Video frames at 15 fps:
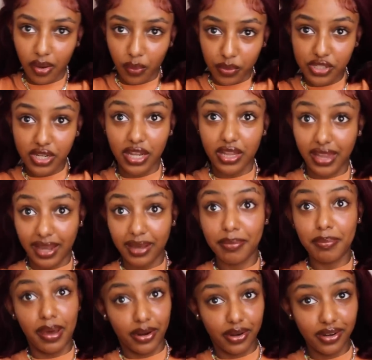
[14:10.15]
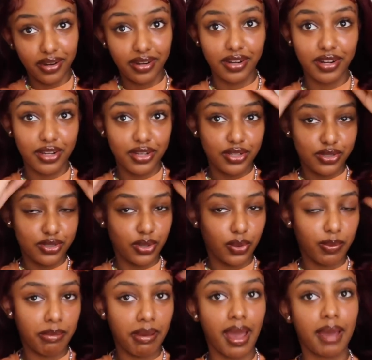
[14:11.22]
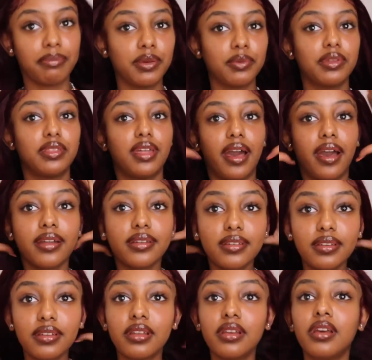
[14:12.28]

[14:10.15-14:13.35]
which I like better, so I'm happy with that.